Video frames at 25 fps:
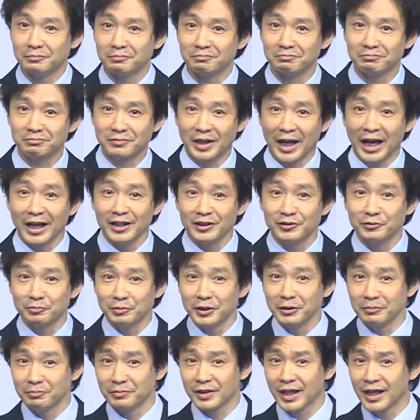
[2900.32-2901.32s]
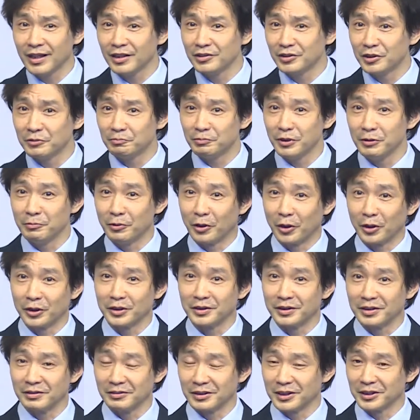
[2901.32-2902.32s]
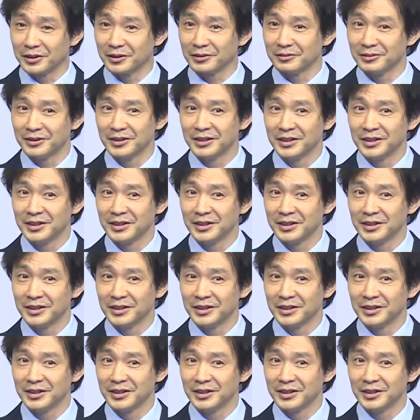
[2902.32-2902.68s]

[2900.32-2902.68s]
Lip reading: Talented people are